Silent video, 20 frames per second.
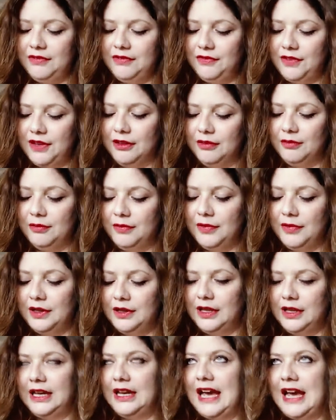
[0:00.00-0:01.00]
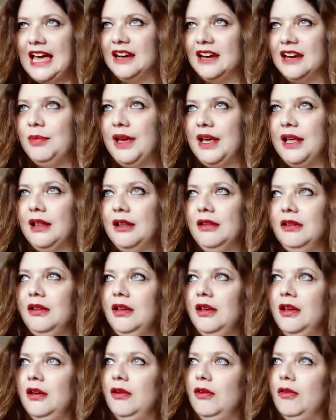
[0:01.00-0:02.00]
film, like Annabelle,
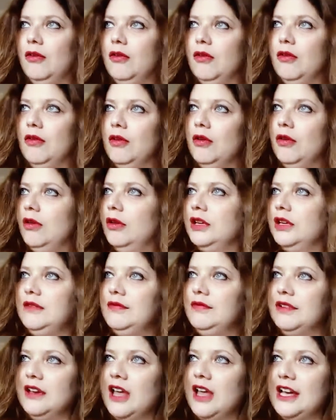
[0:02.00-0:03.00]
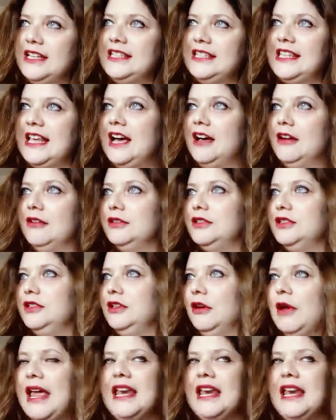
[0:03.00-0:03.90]
or even Lights Out. You know,